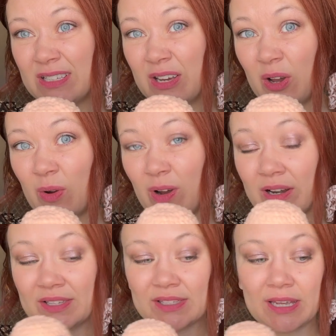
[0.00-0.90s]
to go,
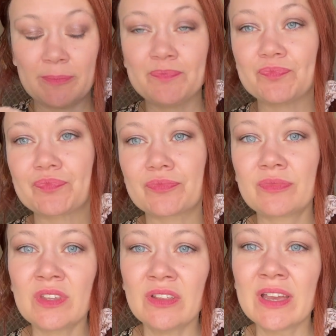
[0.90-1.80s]
honestly.
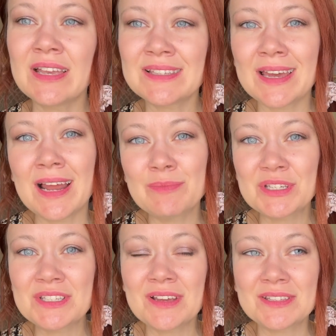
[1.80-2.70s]
Like I said, I'm
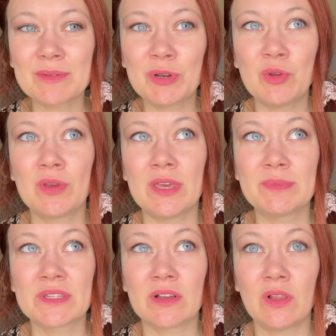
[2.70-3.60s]
just not someone who
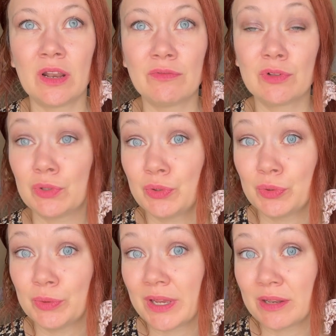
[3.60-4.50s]
keeps a lot of
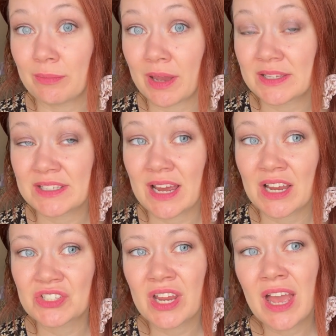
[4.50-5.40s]
glue in my
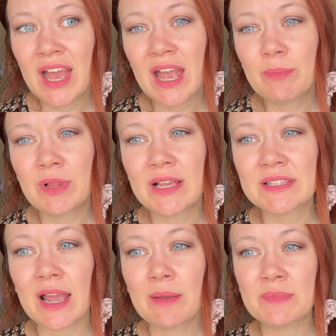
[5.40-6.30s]
stash, and plus
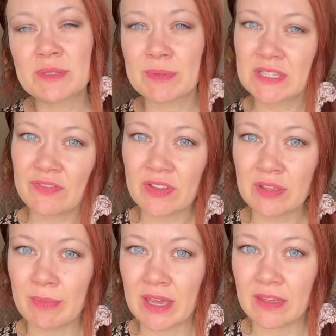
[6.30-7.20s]
I'm
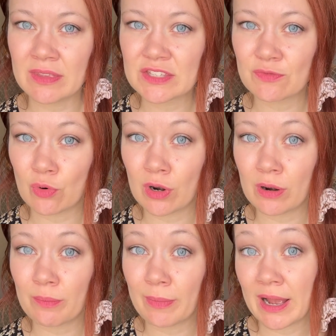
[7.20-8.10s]
specifically making these
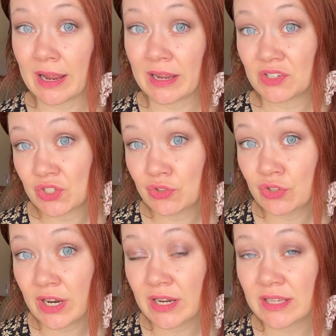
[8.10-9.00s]
for my
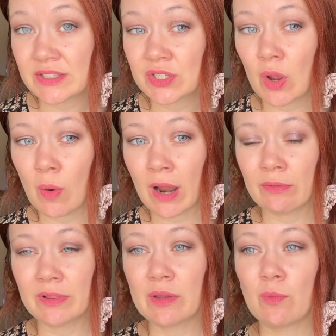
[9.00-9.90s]
children, and so I
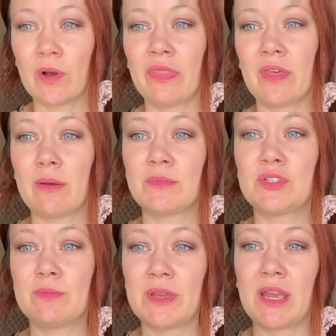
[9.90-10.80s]
really want them
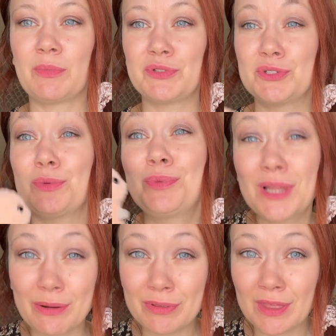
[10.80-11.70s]
to be able to
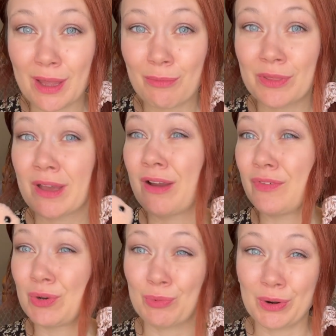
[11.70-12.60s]
play with them without
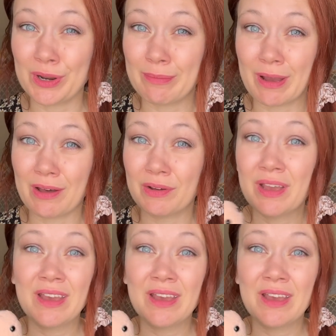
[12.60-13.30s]
having to worry about